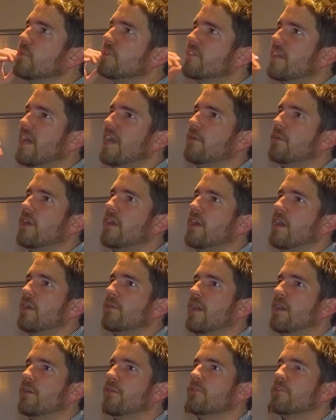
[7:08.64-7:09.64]

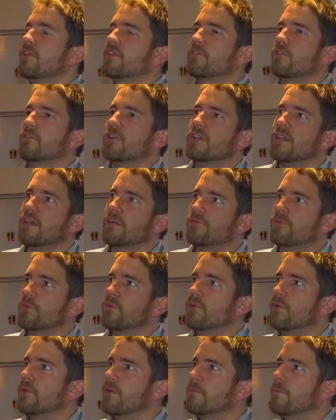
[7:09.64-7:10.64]
How long is long enough,
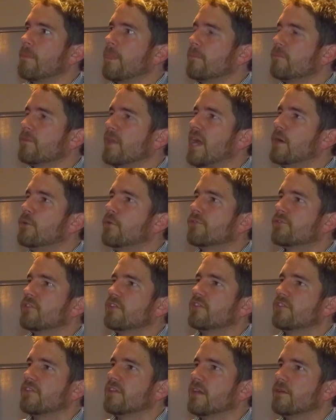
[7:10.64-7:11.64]
or how often
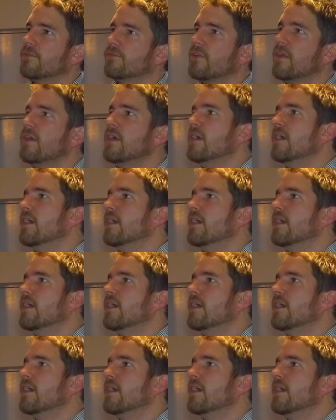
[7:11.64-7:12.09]
is enough?